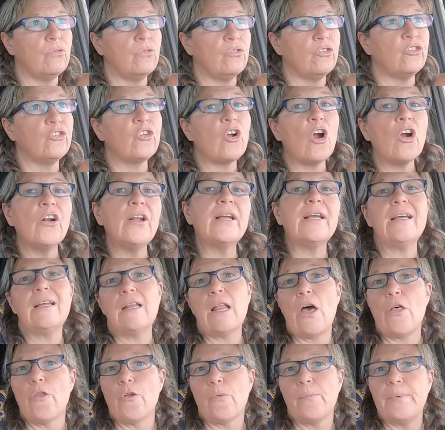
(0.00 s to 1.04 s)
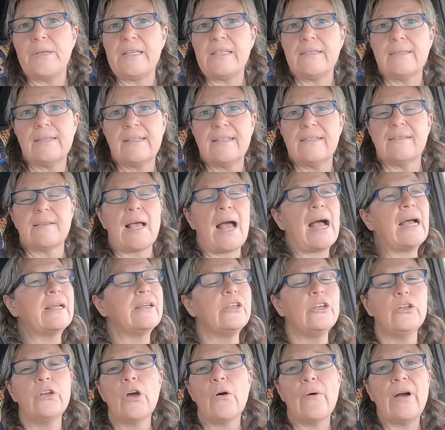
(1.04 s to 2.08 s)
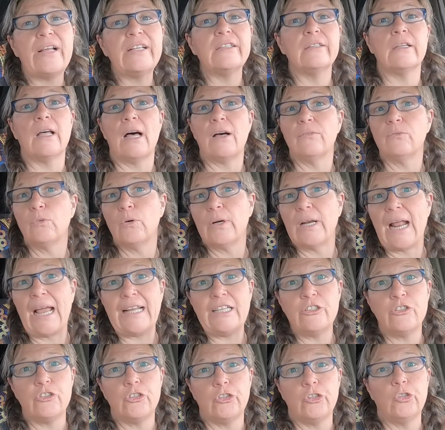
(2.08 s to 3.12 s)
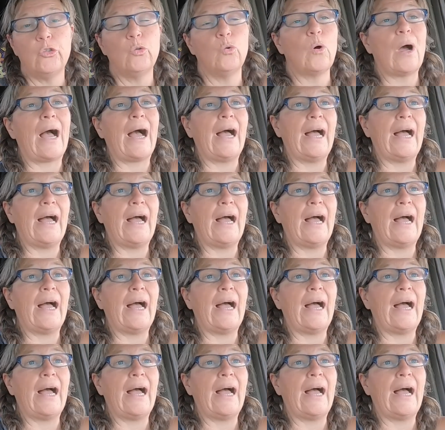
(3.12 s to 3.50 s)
starting another business. I, you know, I love what I do.